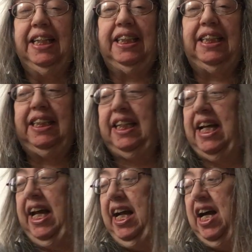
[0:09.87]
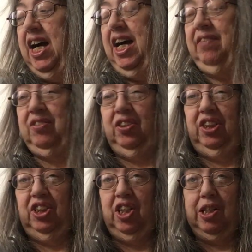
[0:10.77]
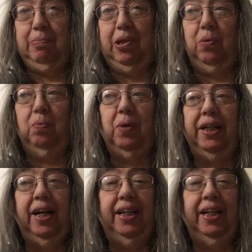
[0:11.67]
Today I'm going to talk about what